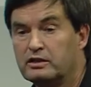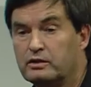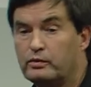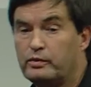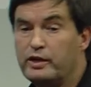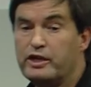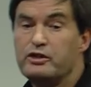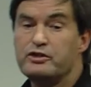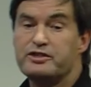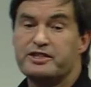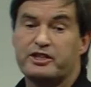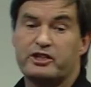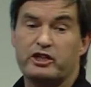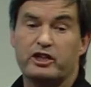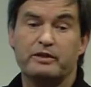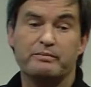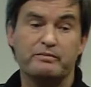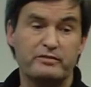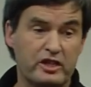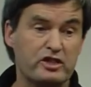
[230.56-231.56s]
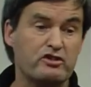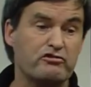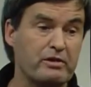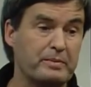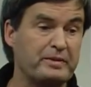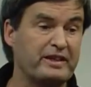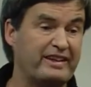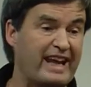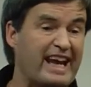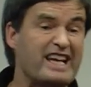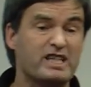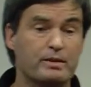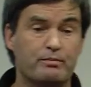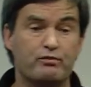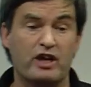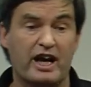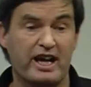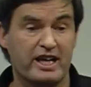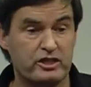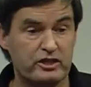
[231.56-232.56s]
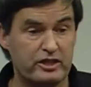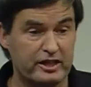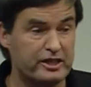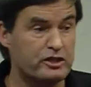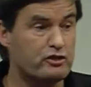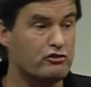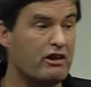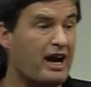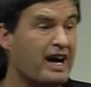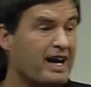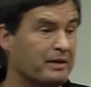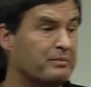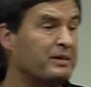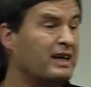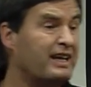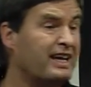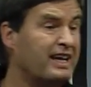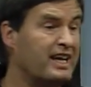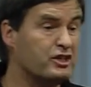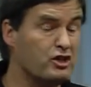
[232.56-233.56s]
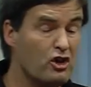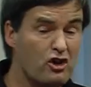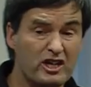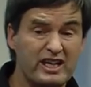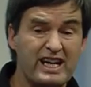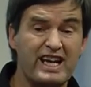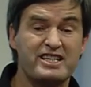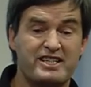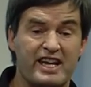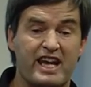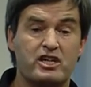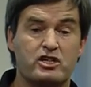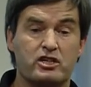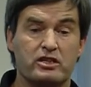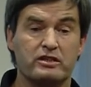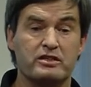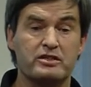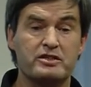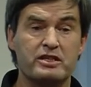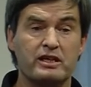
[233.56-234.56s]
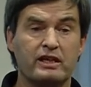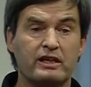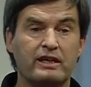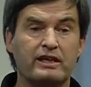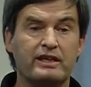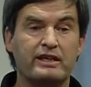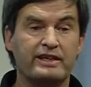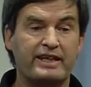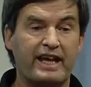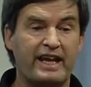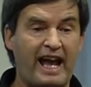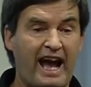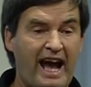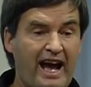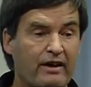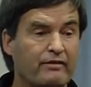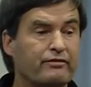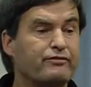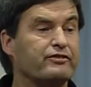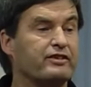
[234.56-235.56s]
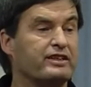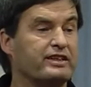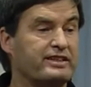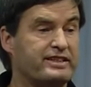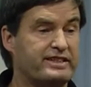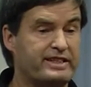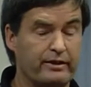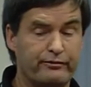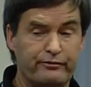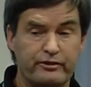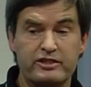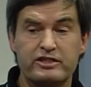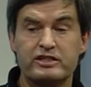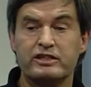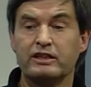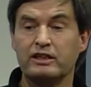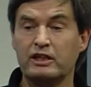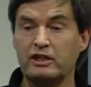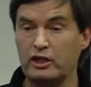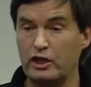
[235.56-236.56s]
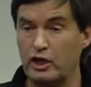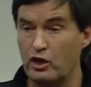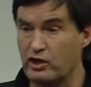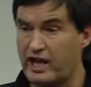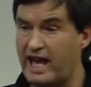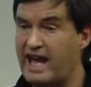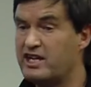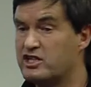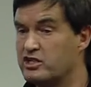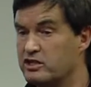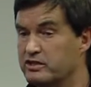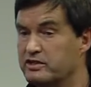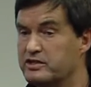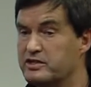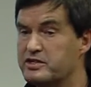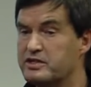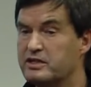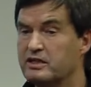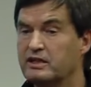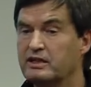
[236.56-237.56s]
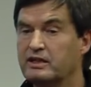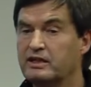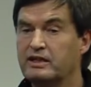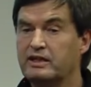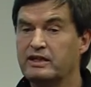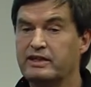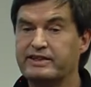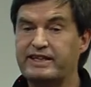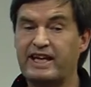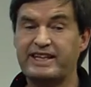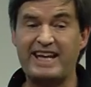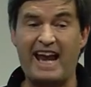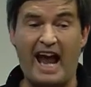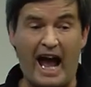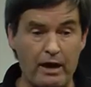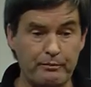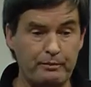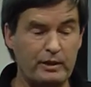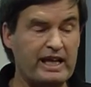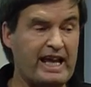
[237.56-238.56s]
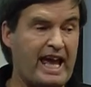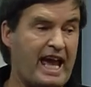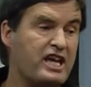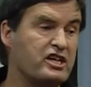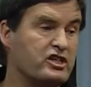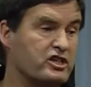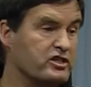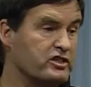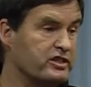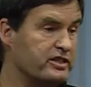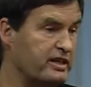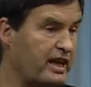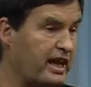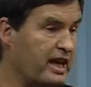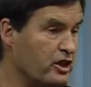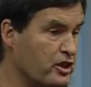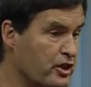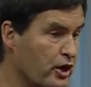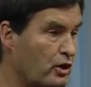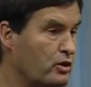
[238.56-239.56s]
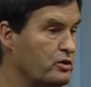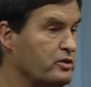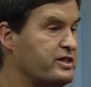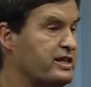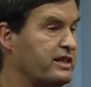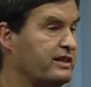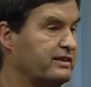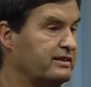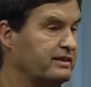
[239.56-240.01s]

We use the term distributed enterprise to describe. It's organizations that have different locations, that the applications in those,